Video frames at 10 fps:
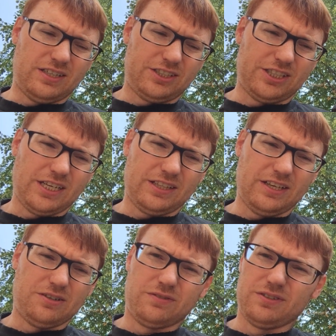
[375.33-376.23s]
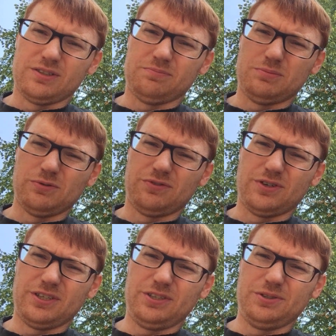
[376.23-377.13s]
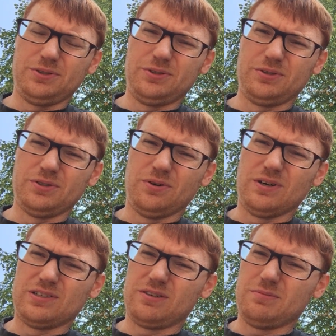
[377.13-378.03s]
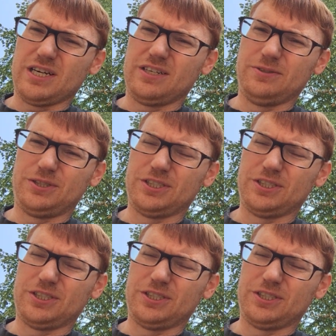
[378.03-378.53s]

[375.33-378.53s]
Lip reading: check that over before you go out and buy new